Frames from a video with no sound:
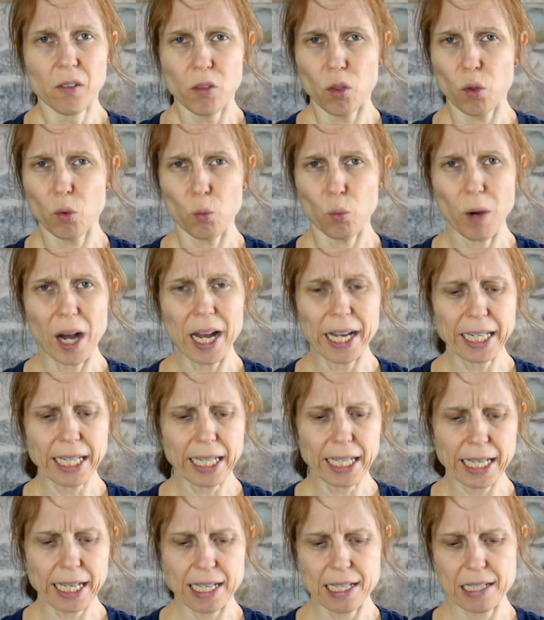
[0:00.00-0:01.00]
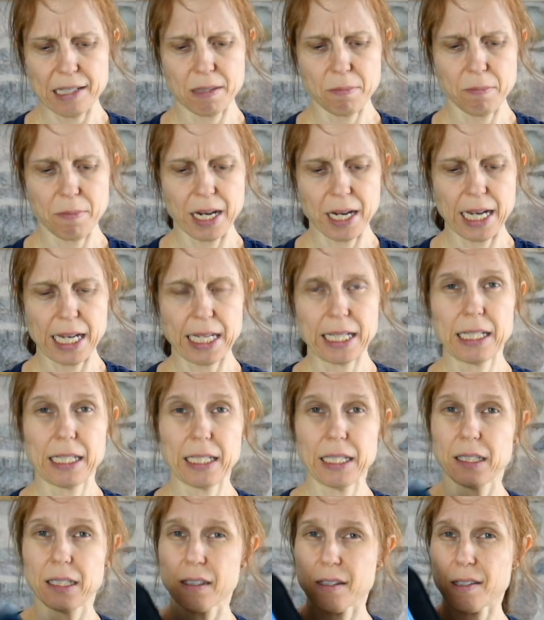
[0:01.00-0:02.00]
One is
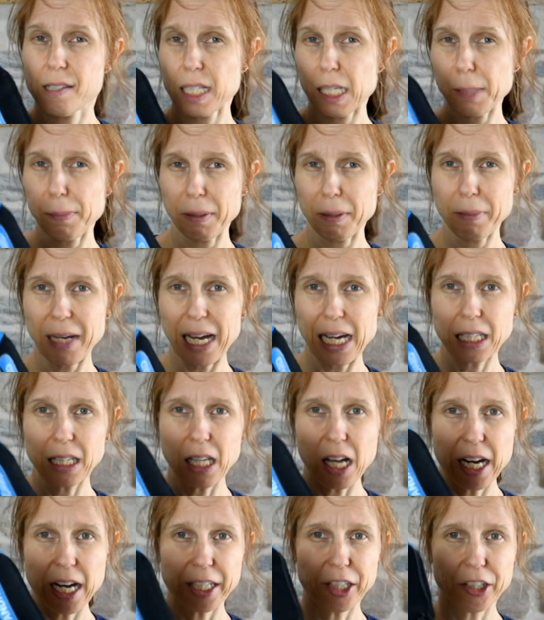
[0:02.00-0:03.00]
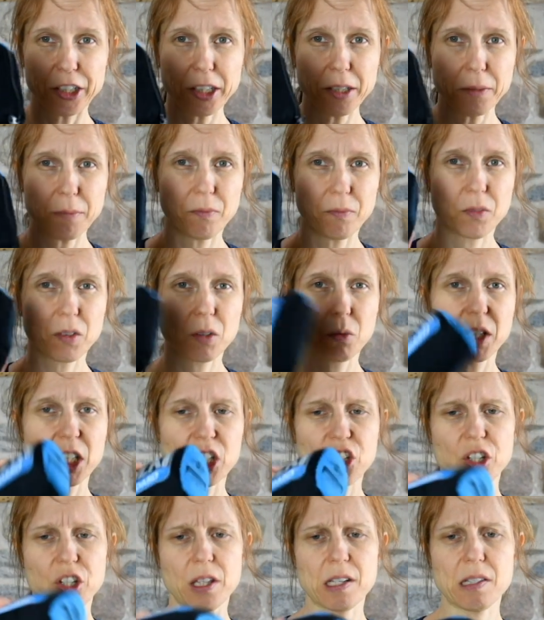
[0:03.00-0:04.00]
my sleeping bag liner,
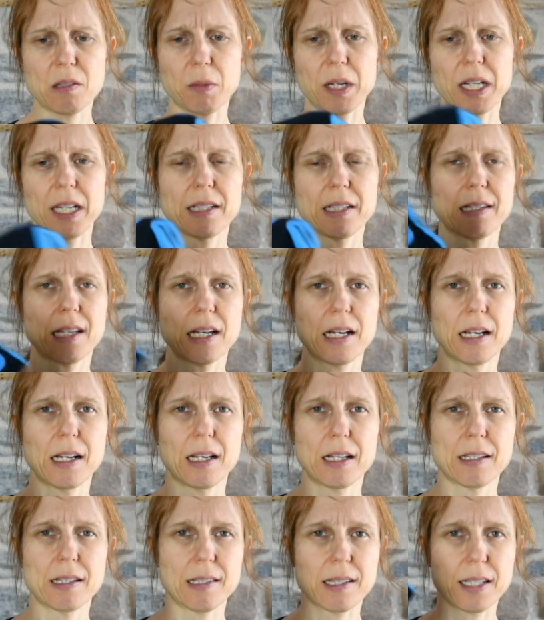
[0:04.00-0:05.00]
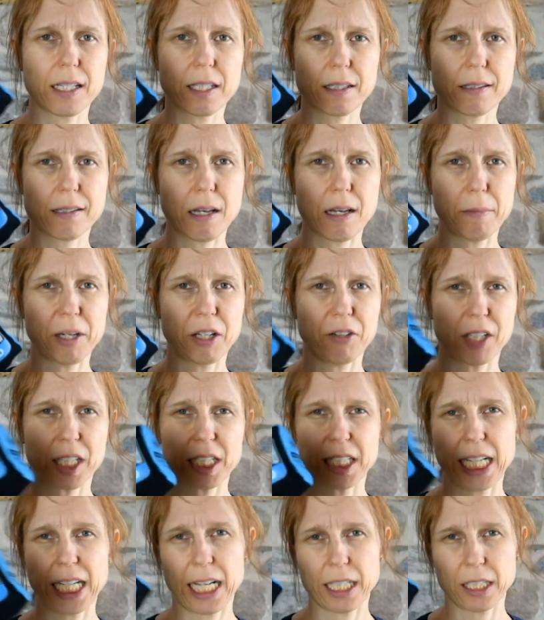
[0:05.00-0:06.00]
which this one is a Sea to Summit
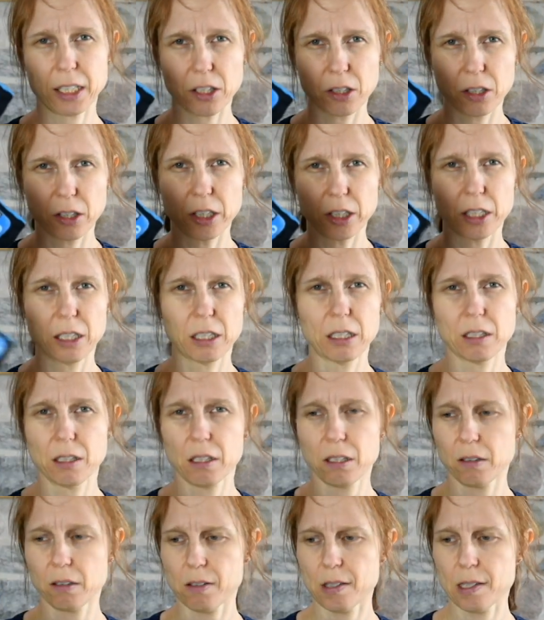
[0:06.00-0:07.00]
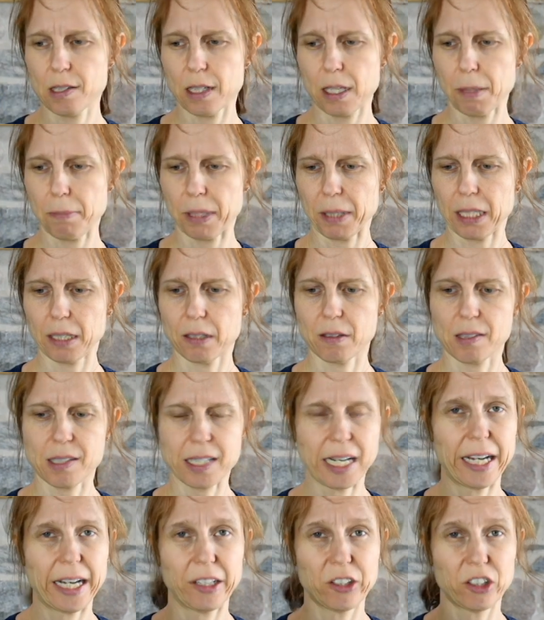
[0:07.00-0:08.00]
rectangular
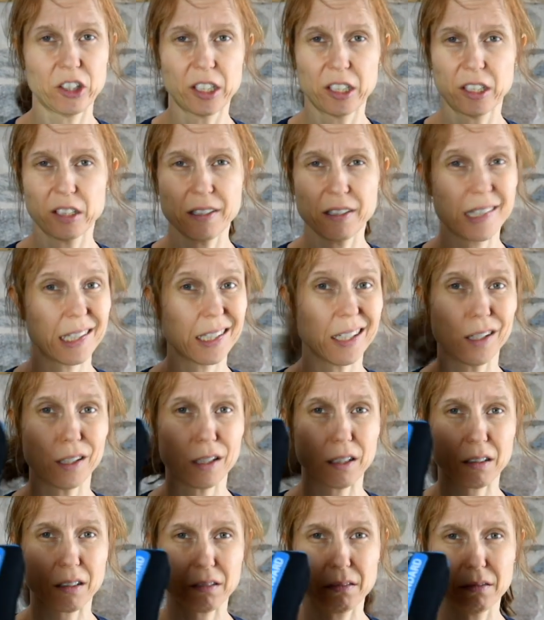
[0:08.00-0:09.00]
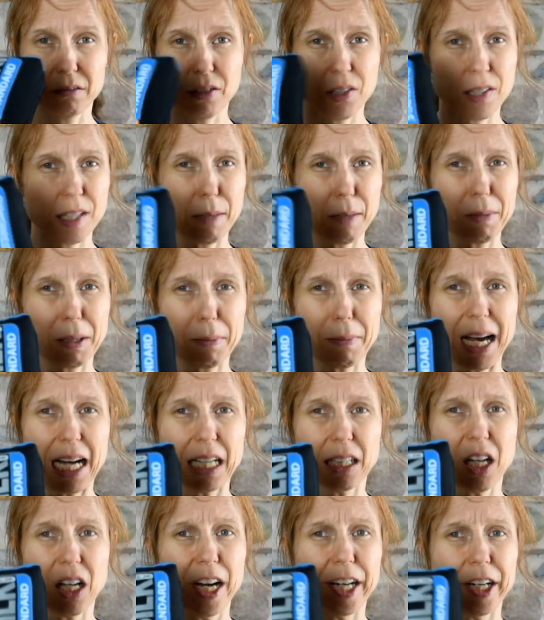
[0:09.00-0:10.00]
standard silk sleeping
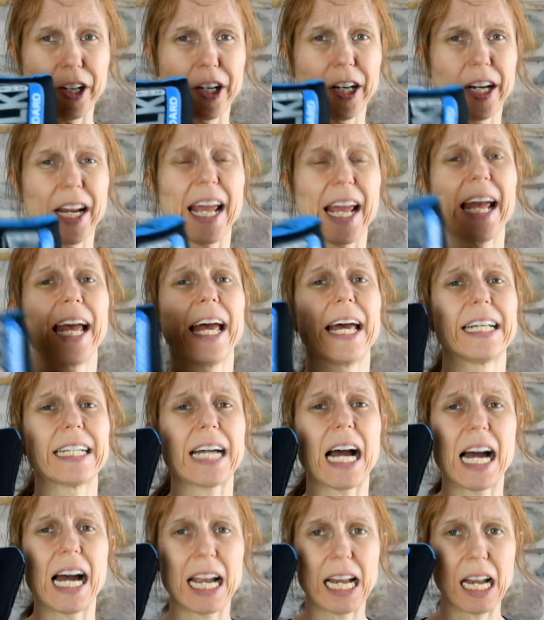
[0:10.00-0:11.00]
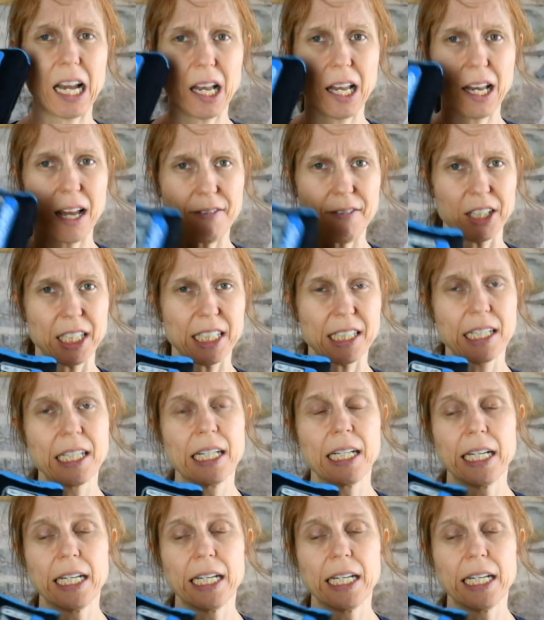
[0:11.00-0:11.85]
bag liner, and I love it.